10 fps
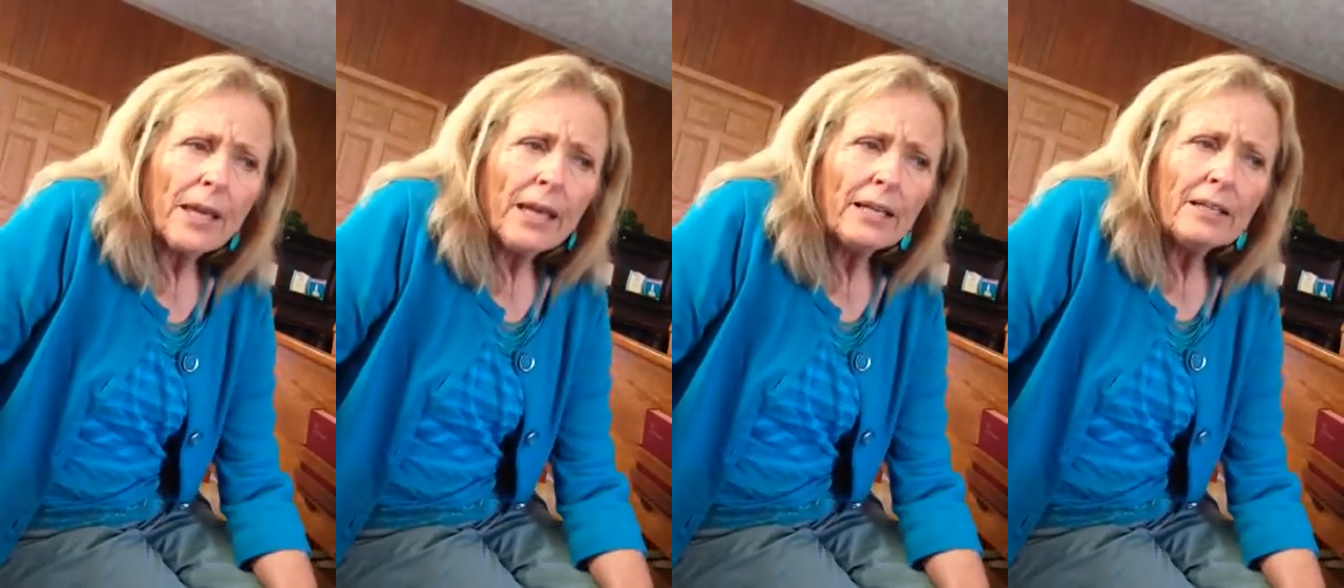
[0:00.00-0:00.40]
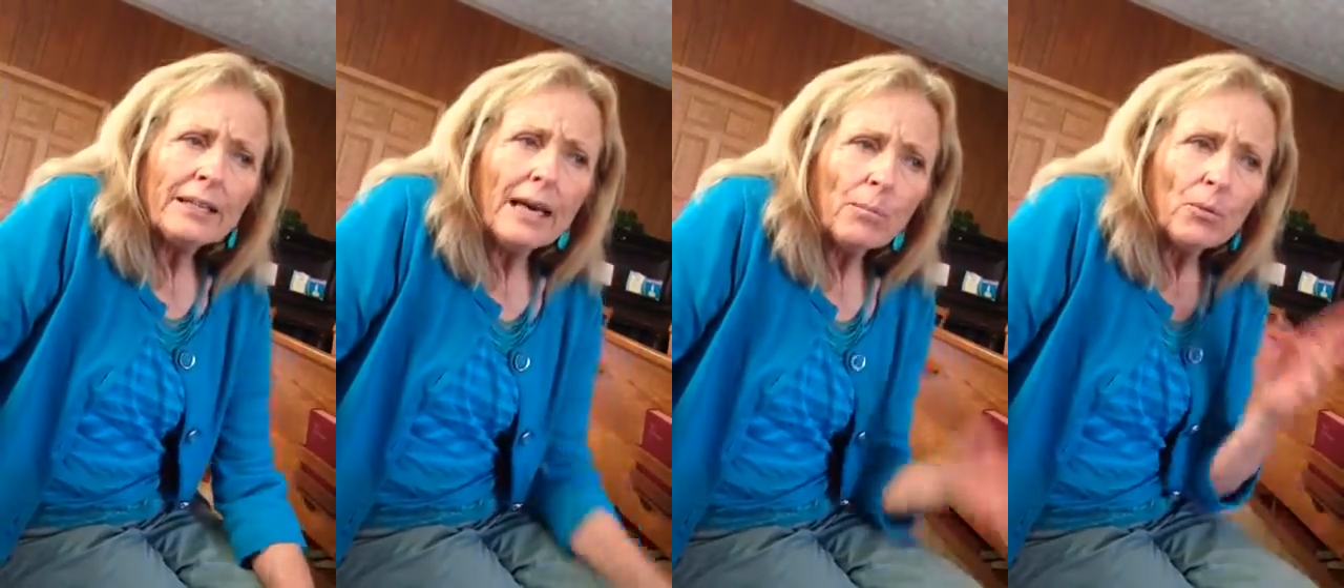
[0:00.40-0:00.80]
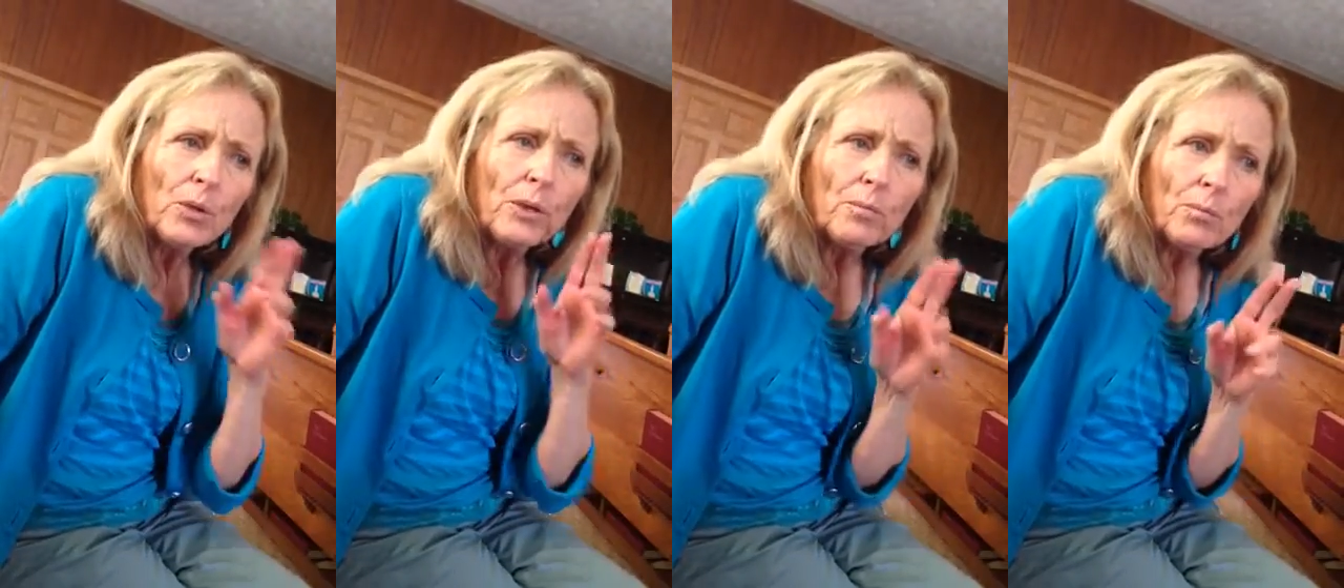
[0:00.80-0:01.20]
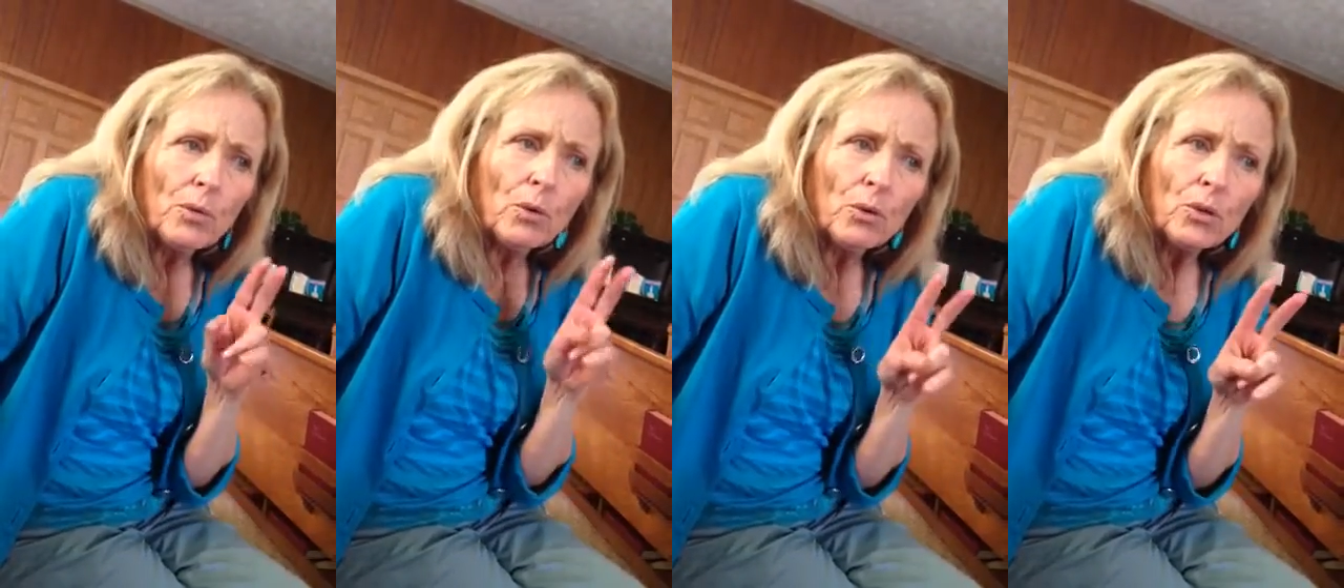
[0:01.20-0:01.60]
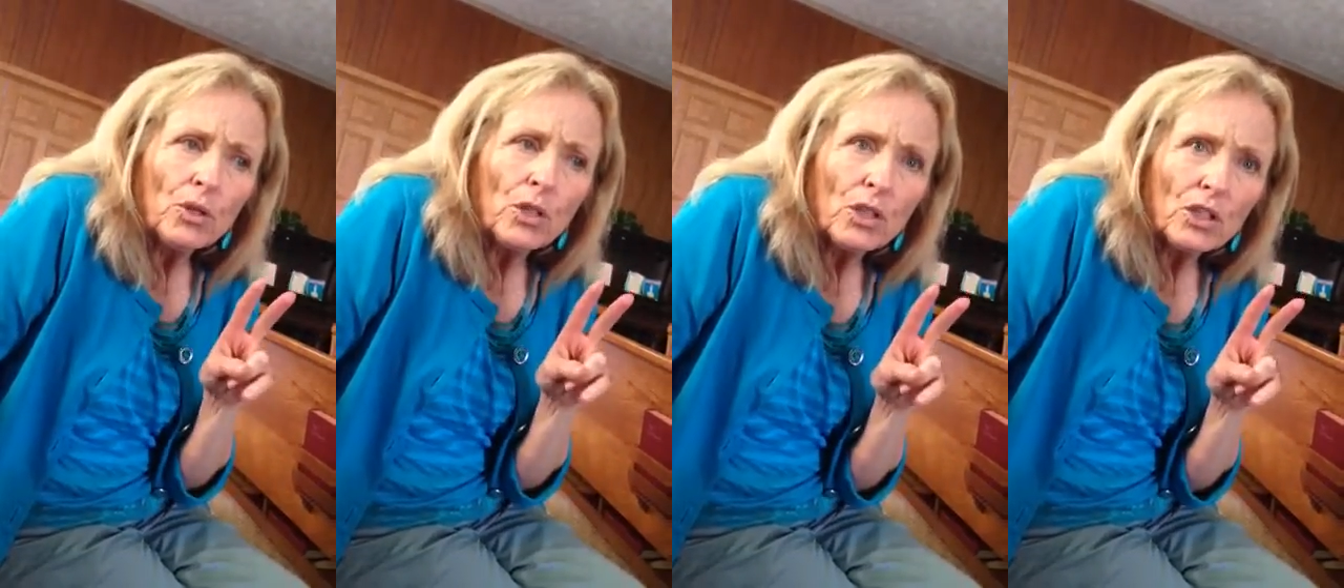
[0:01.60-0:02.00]
And at that point,
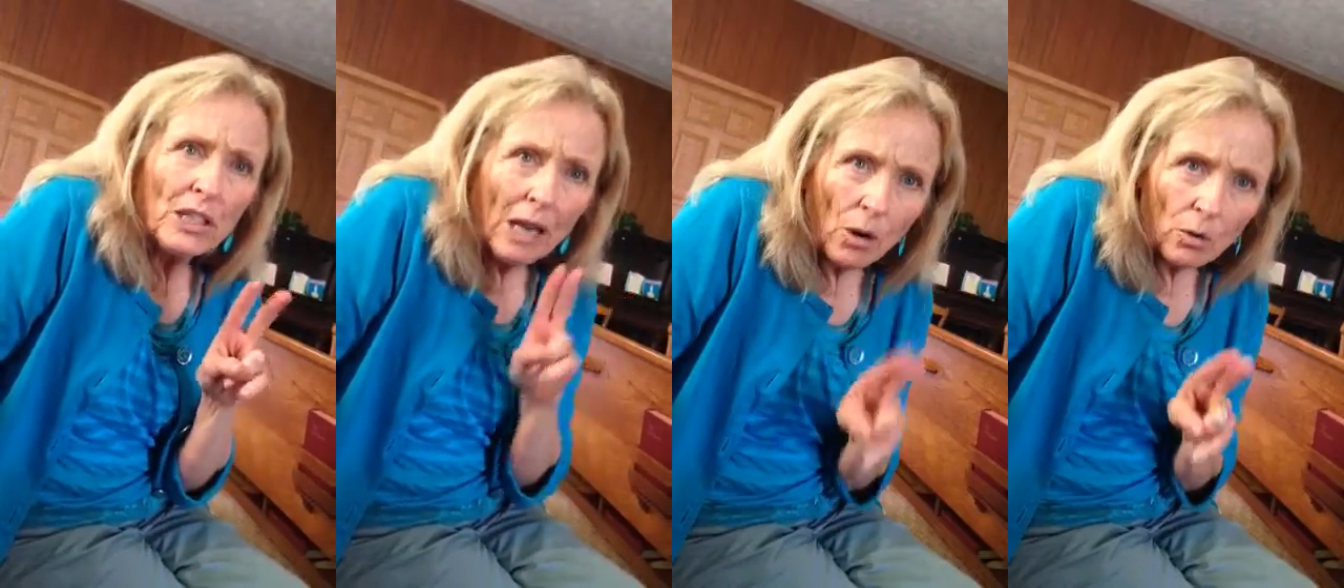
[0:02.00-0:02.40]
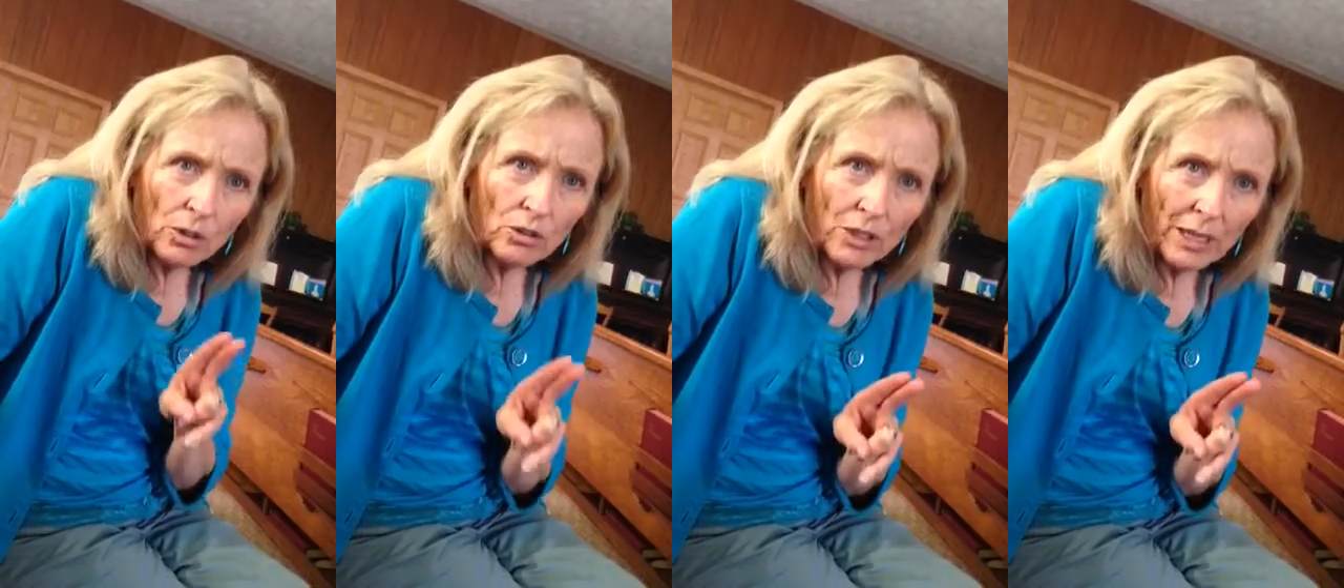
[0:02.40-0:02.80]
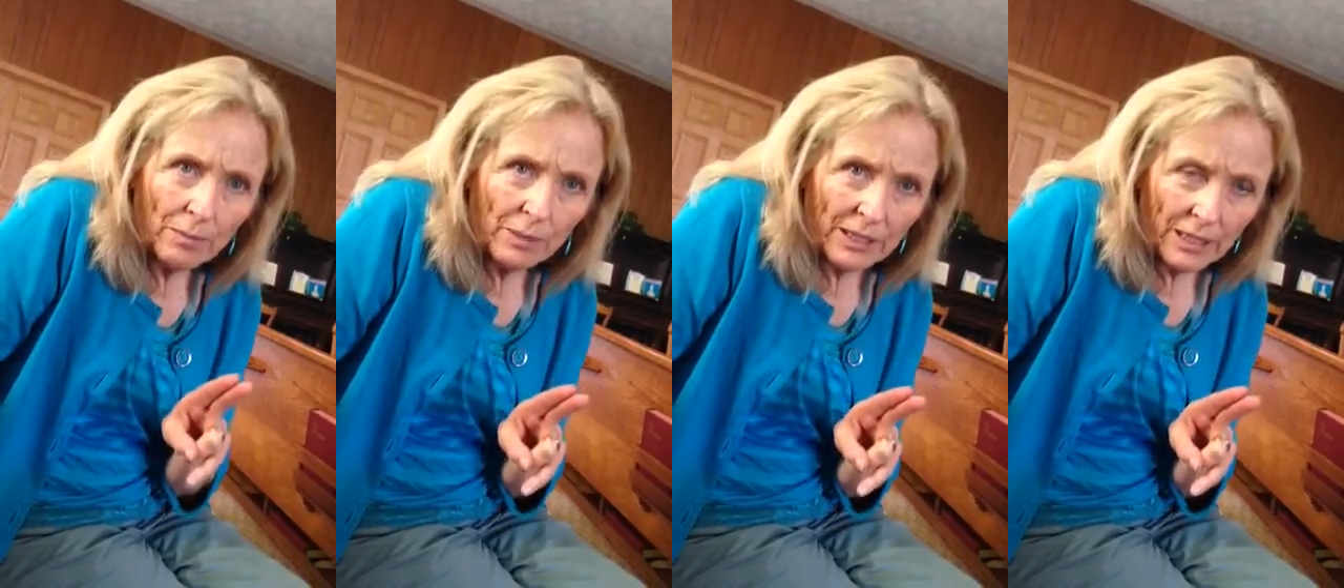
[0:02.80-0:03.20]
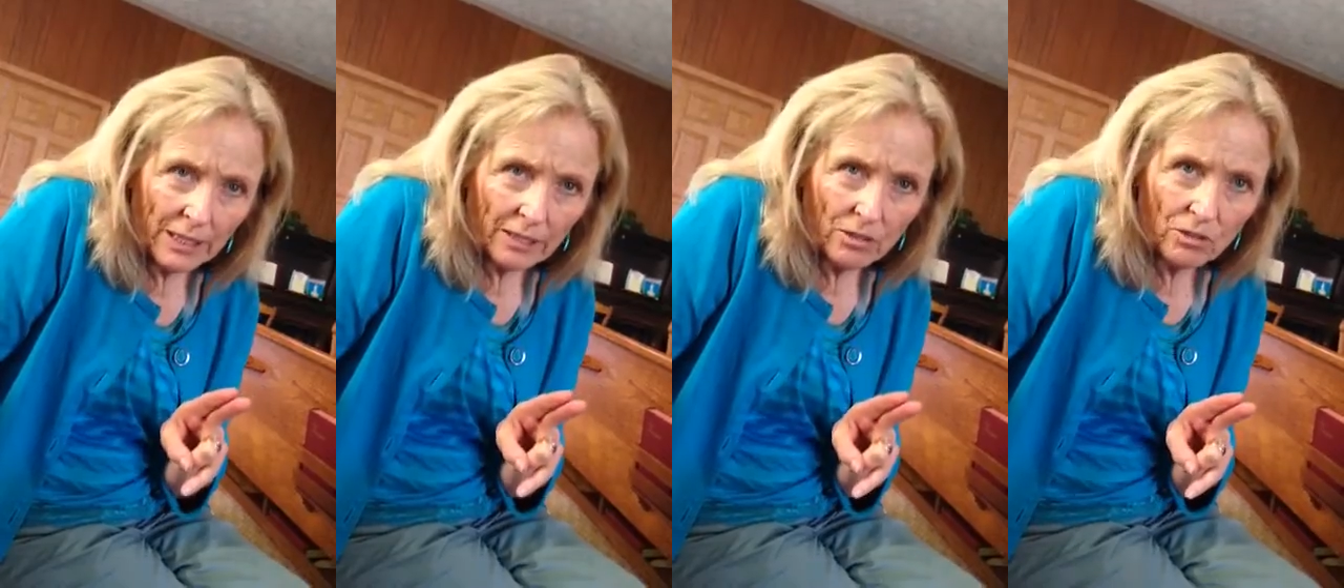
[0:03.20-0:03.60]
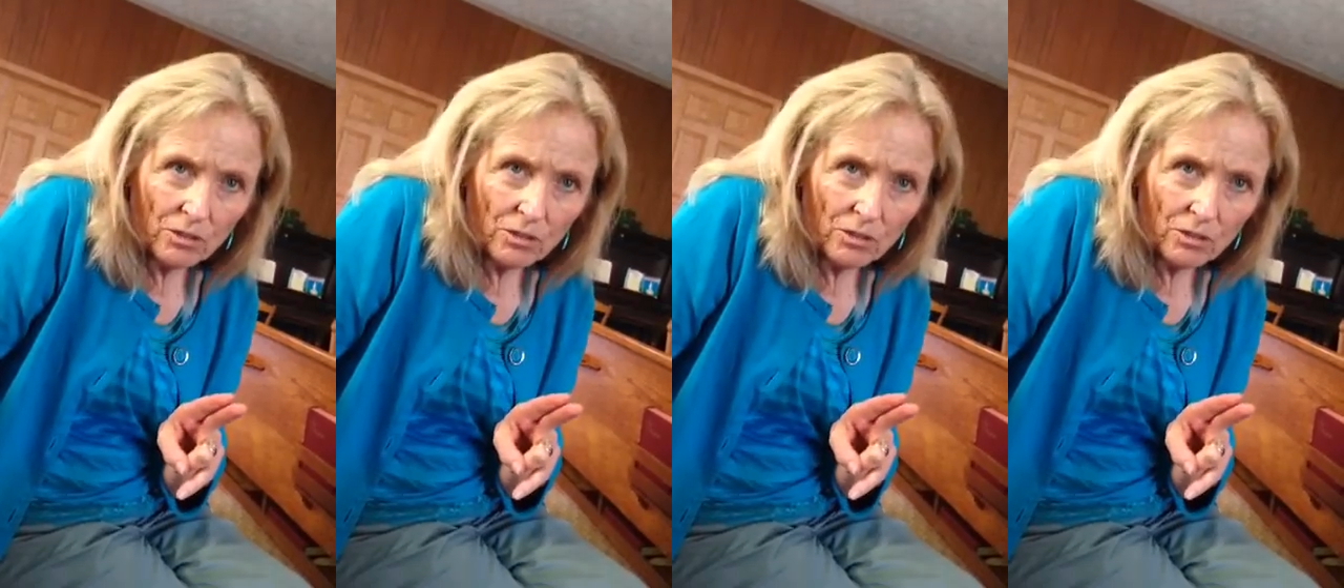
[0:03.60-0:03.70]
both towers had been hit.